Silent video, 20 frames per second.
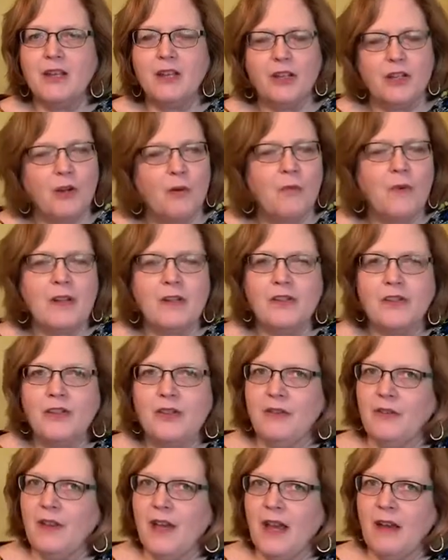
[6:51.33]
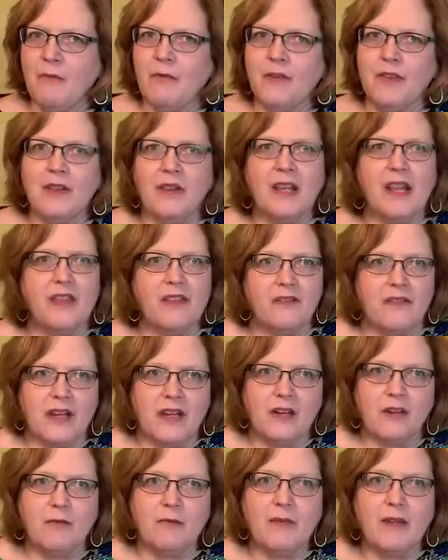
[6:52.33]
You don't want to do that with a leather
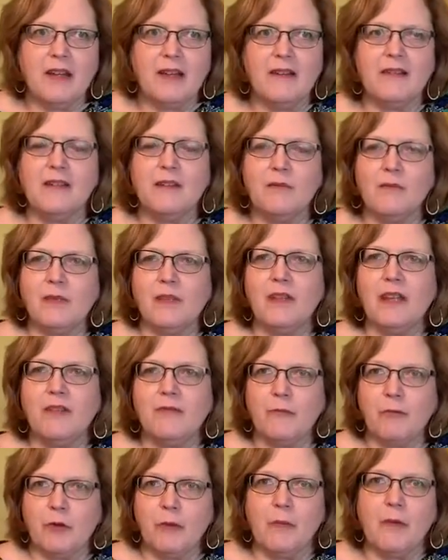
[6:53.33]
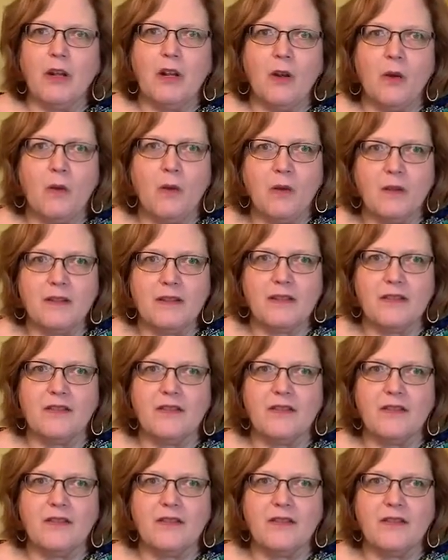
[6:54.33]
needle because it will leave permanent holes,